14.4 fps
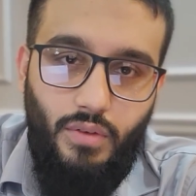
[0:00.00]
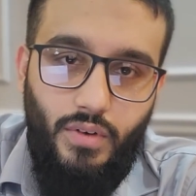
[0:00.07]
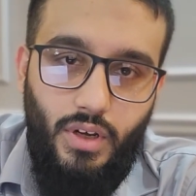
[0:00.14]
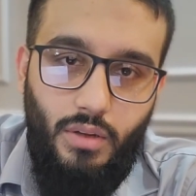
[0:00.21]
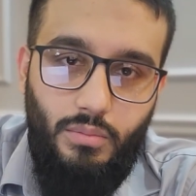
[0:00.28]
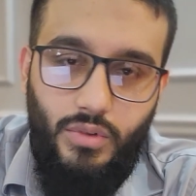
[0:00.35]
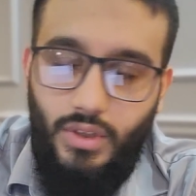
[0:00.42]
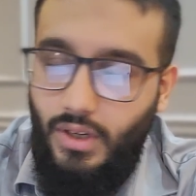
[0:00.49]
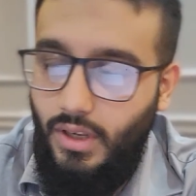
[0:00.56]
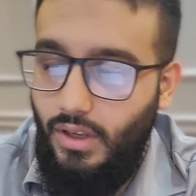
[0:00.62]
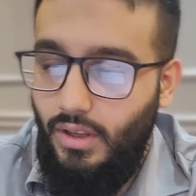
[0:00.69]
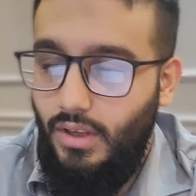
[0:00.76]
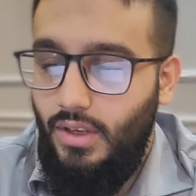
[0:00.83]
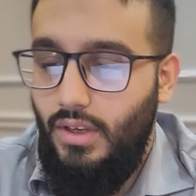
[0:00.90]
profit,
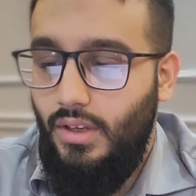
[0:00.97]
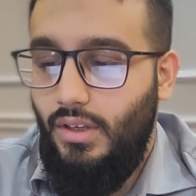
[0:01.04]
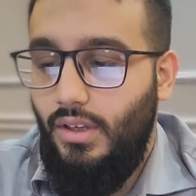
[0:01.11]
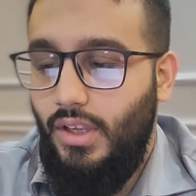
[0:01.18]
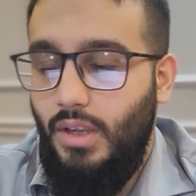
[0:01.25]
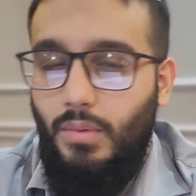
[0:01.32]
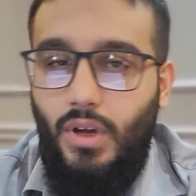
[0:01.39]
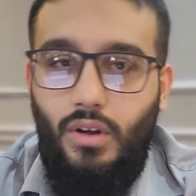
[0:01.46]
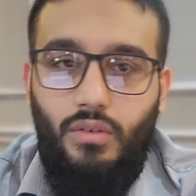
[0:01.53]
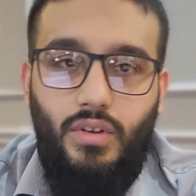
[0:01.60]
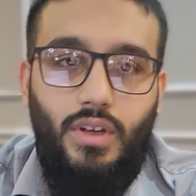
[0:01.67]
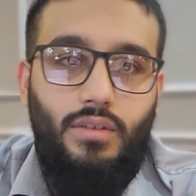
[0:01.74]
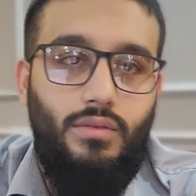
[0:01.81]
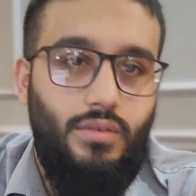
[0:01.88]
alhamdulillah, came out
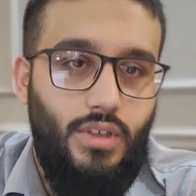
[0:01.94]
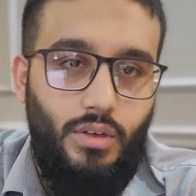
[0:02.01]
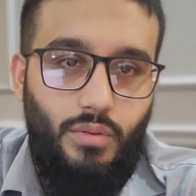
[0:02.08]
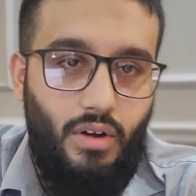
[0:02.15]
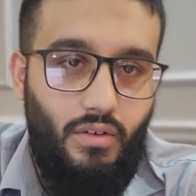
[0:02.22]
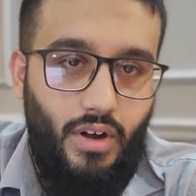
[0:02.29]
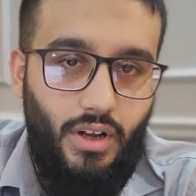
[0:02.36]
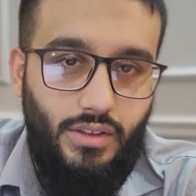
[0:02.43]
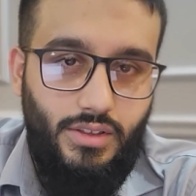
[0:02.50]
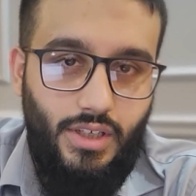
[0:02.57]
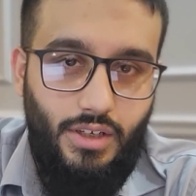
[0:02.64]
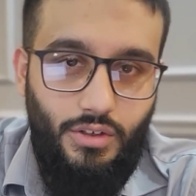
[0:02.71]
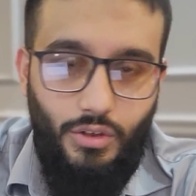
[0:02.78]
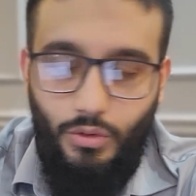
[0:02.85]
of it, did whatever
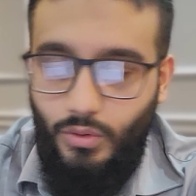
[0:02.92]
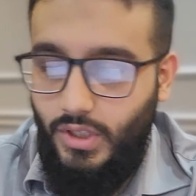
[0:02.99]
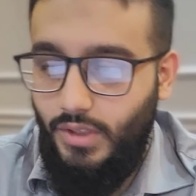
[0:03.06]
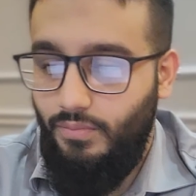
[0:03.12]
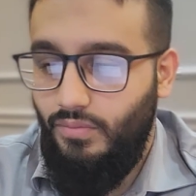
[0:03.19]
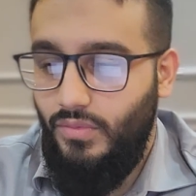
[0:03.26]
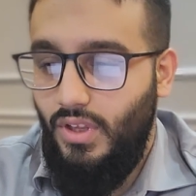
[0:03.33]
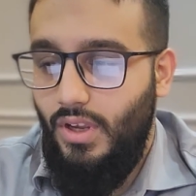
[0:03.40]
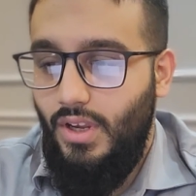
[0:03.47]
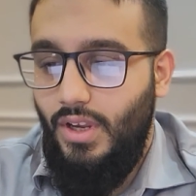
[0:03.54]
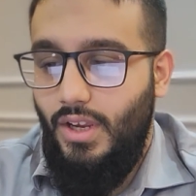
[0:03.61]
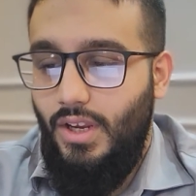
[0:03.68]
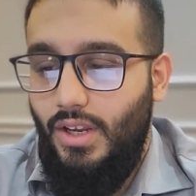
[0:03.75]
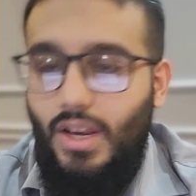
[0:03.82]
else I had to do with it.
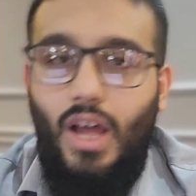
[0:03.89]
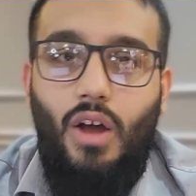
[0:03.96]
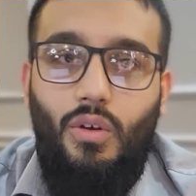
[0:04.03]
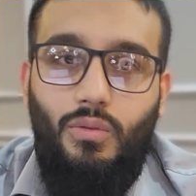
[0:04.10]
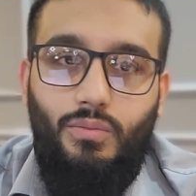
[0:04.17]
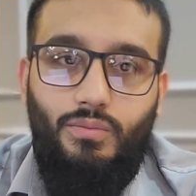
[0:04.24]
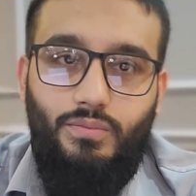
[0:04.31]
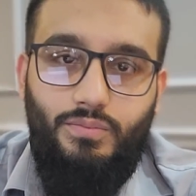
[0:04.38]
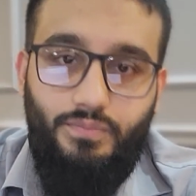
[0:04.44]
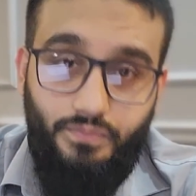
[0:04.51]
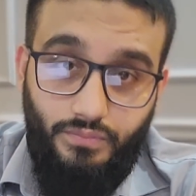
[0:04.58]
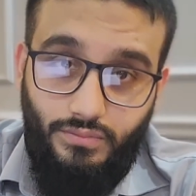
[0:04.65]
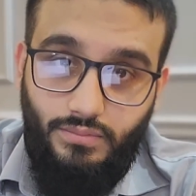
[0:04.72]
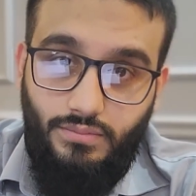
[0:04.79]
Now,
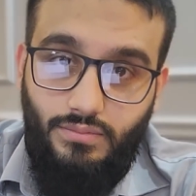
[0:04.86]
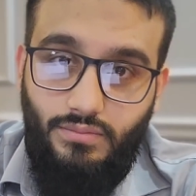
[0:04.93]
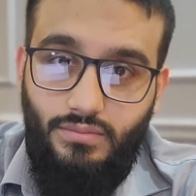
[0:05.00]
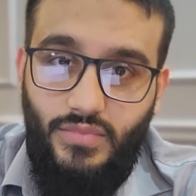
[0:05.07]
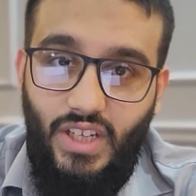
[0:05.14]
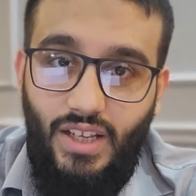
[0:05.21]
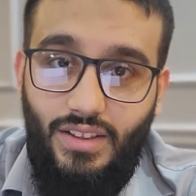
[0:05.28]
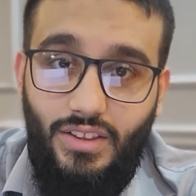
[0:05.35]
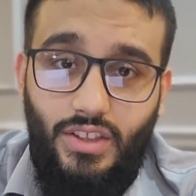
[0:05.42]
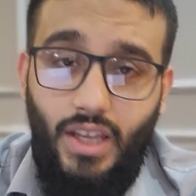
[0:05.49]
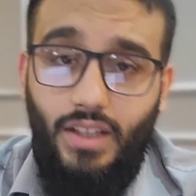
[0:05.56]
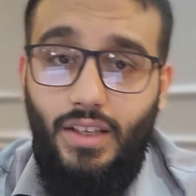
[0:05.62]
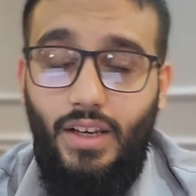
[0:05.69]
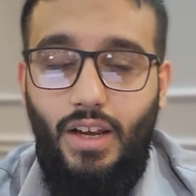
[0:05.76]
and
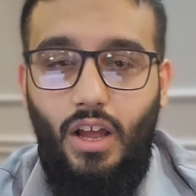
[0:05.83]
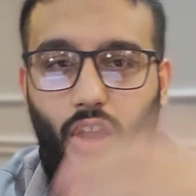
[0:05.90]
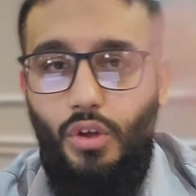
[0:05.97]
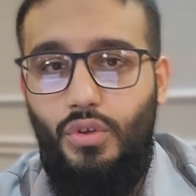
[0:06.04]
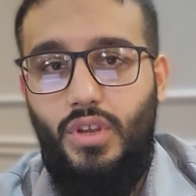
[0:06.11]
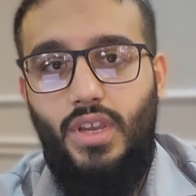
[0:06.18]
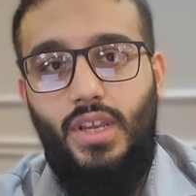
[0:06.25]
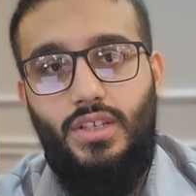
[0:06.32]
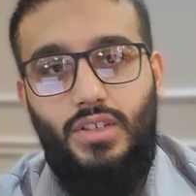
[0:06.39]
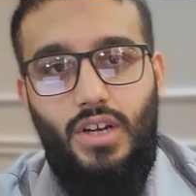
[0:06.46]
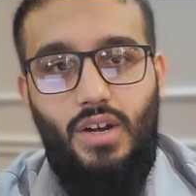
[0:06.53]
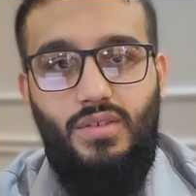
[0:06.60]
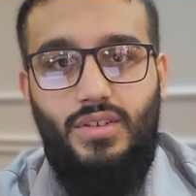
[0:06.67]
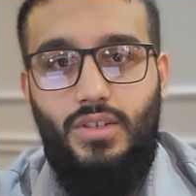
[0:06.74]
how you can get
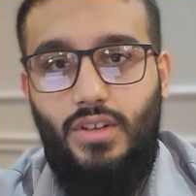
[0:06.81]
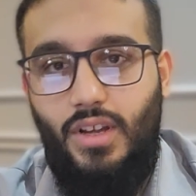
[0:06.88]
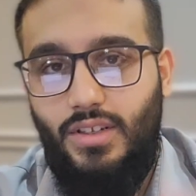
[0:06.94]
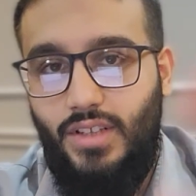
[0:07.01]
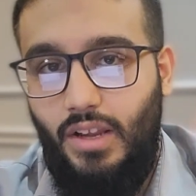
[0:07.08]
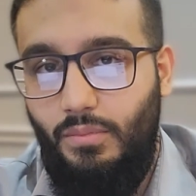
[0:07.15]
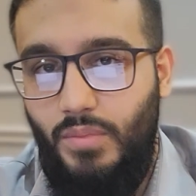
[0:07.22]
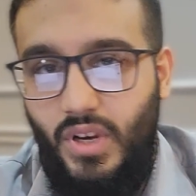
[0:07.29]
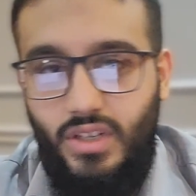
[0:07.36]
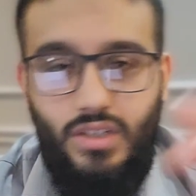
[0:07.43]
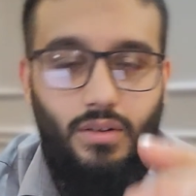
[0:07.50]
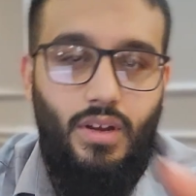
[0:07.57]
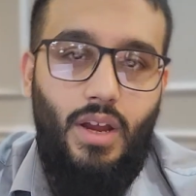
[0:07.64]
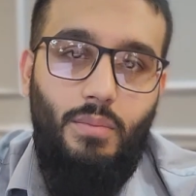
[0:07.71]
started with stocks, I
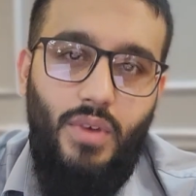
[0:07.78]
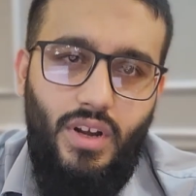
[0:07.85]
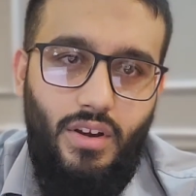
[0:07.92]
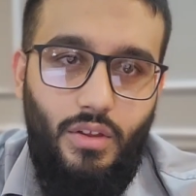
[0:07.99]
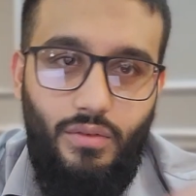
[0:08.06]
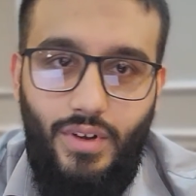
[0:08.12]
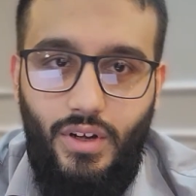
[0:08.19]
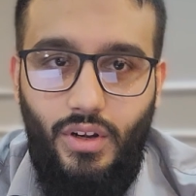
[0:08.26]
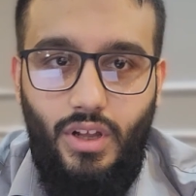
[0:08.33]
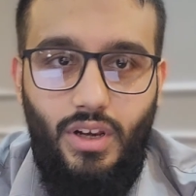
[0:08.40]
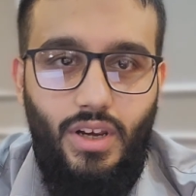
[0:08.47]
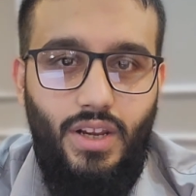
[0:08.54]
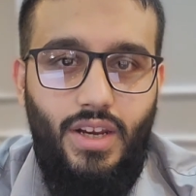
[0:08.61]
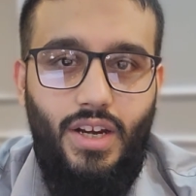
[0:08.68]
made another video, I'll
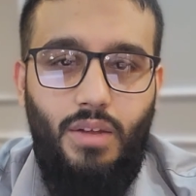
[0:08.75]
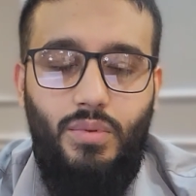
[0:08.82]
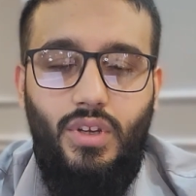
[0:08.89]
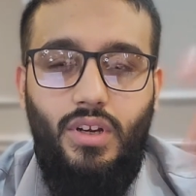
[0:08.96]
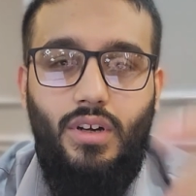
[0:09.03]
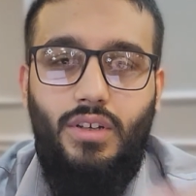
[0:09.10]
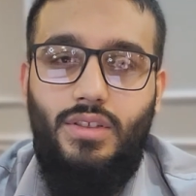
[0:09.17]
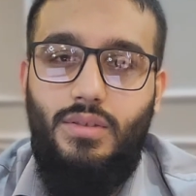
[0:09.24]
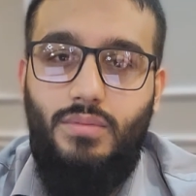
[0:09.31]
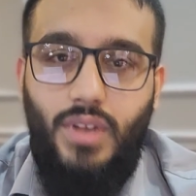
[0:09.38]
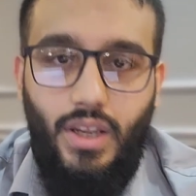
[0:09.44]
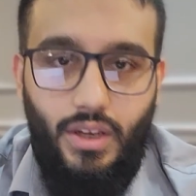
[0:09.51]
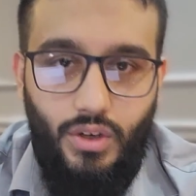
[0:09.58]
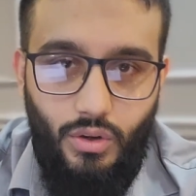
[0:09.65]
link it up here. It's
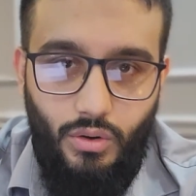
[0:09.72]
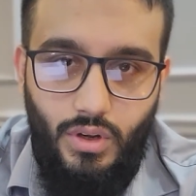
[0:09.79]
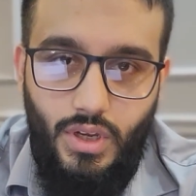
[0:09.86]
like